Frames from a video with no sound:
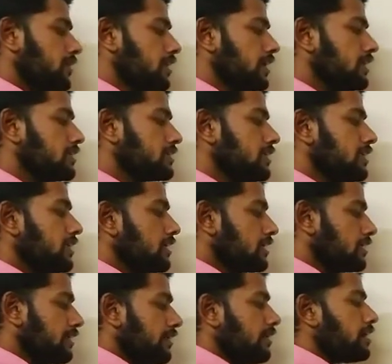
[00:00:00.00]
Right?
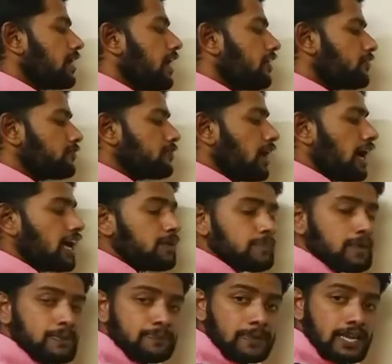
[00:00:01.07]
Here I
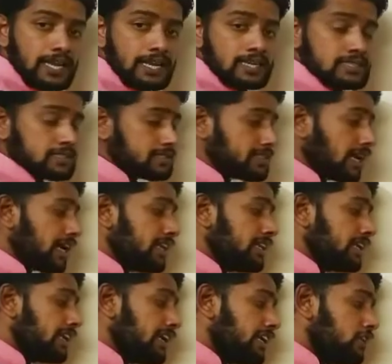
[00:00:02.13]
am applying
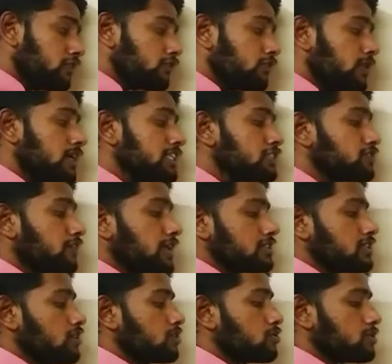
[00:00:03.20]
sine inverse
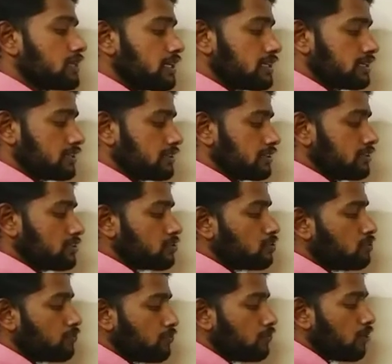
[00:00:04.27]
function to the others,
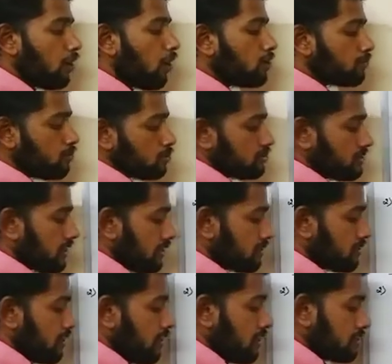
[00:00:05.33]
on both
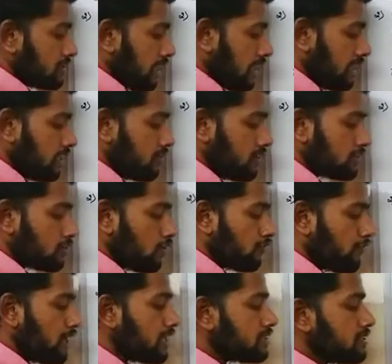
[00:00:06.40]
sides. Sine inverse
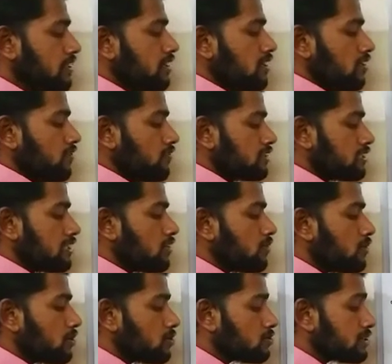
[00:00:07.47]
of x is
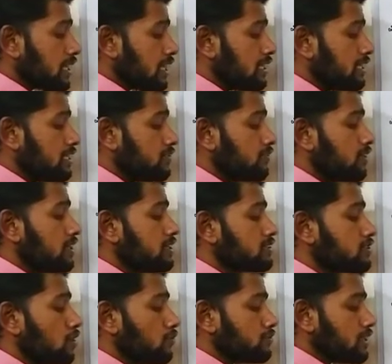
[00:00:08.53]
equal to sine
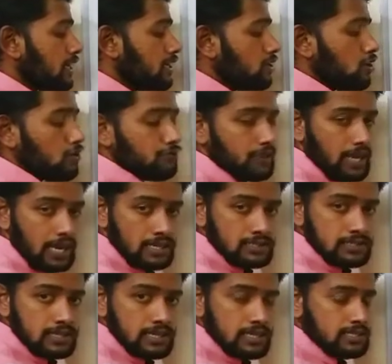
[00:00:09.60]
inverse of sine of
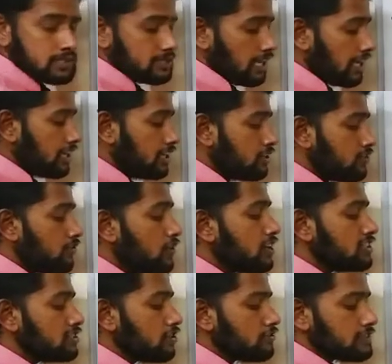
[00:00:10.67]
x. Sine
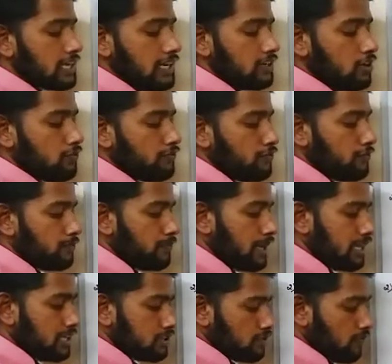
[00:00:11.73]
inverse of sine of
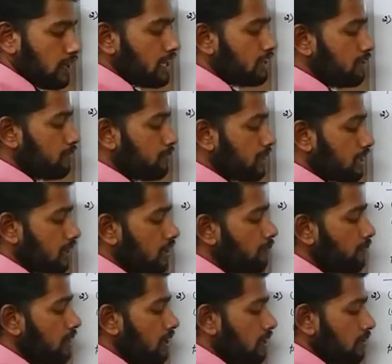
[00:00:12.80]
minus y
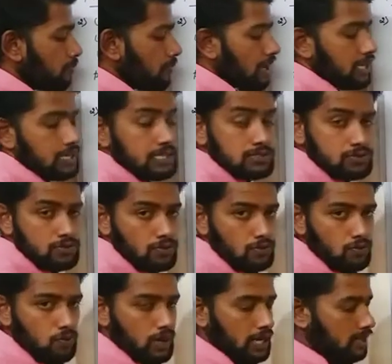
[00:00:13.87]
become minus
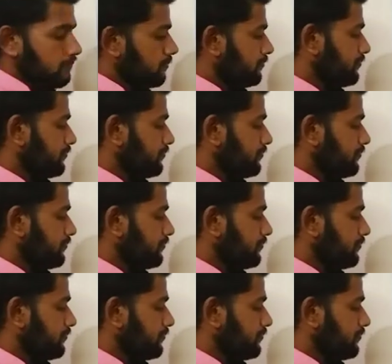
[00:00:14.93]
y.